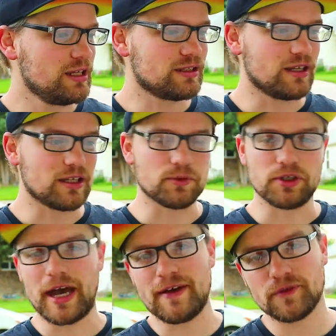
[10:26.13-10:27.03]
says, well,
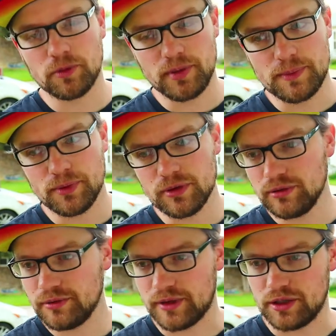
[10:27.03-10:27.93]
you have no
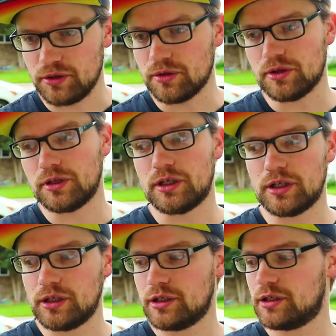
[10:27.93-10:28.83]
people, then
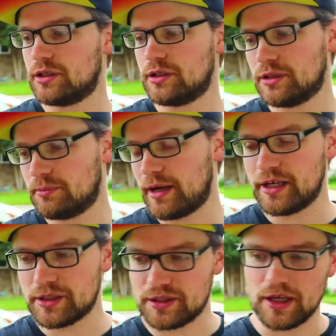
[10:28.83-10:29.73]
you're by
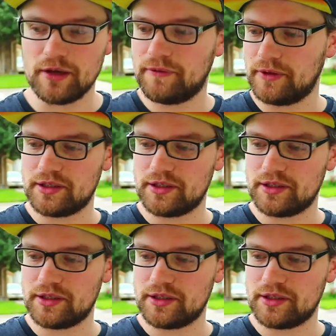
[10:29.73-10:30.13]
yourself,